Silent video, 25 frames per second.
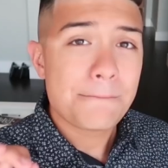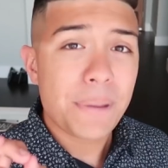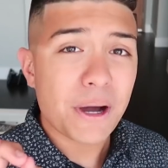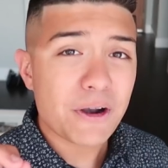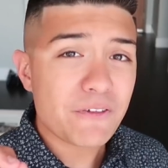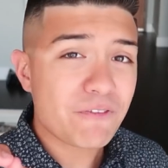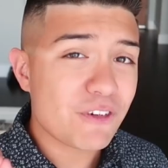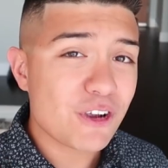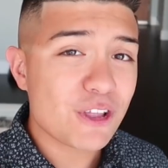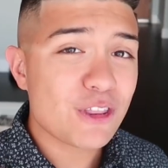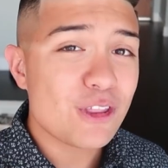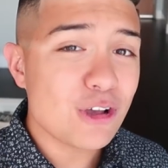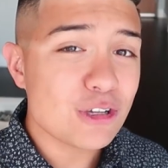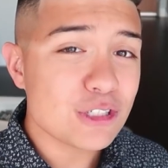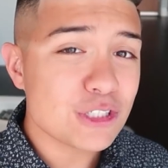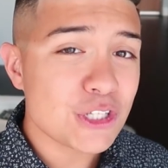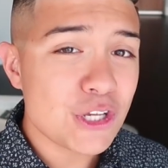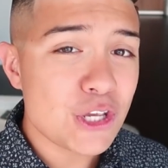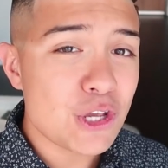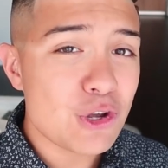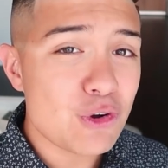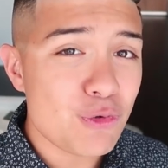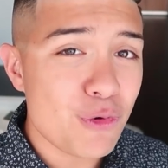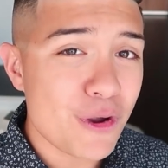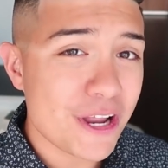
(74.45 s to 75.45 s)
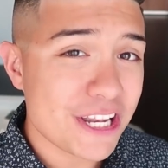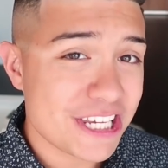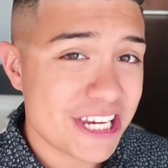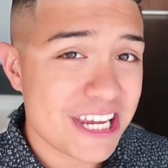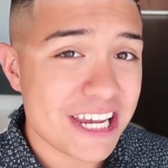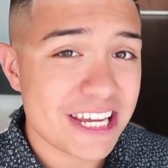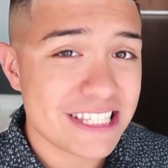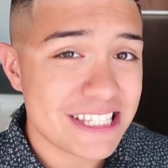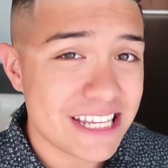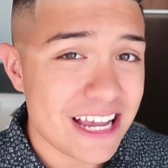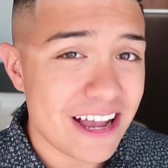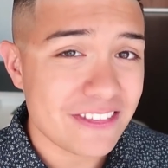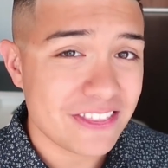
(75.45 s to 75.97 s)
But for those of you rich
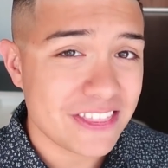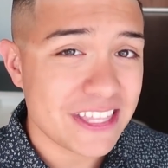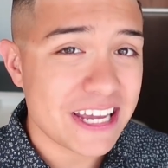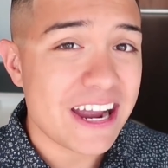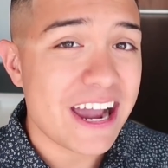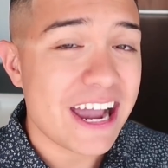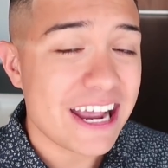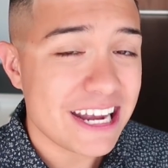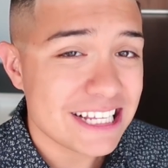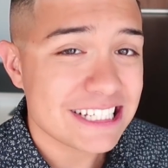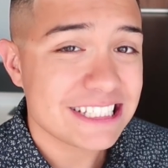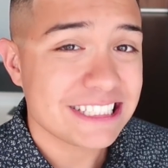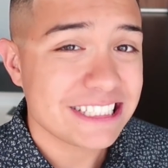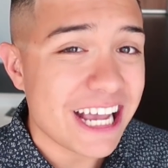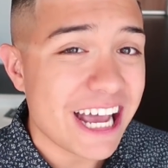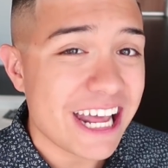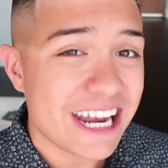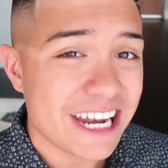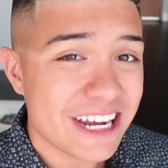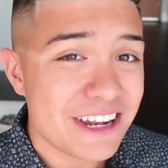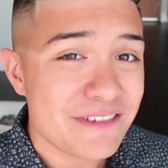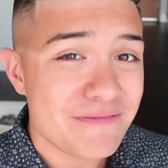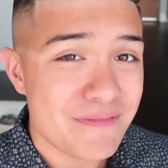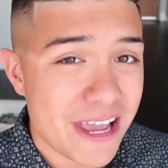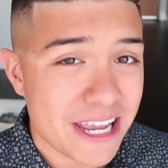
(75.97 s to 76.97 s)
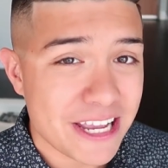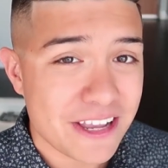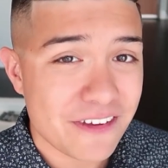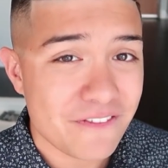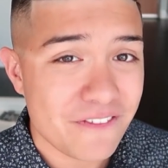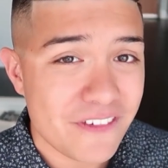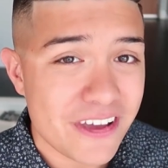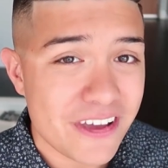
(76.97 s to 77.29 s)
kids out there, I decided to make a